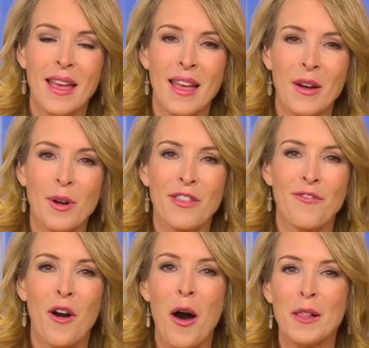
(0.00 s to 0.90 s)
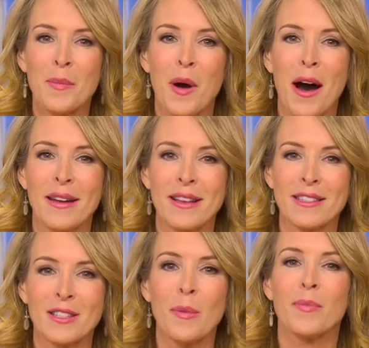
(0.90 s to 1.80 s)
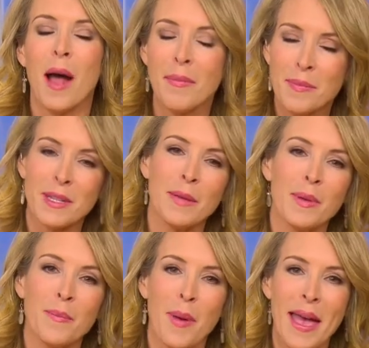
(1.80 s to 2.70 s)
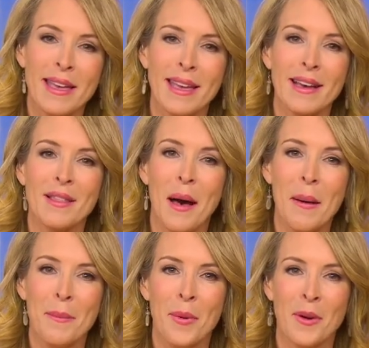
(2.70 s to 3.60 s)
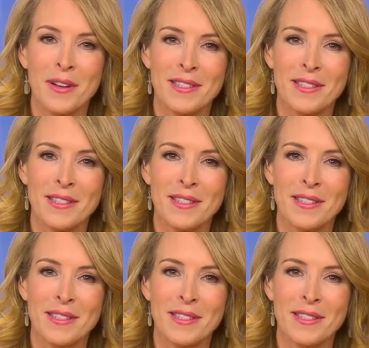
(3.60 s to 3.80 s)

With fall upon us, you'll probably be baking a lot more.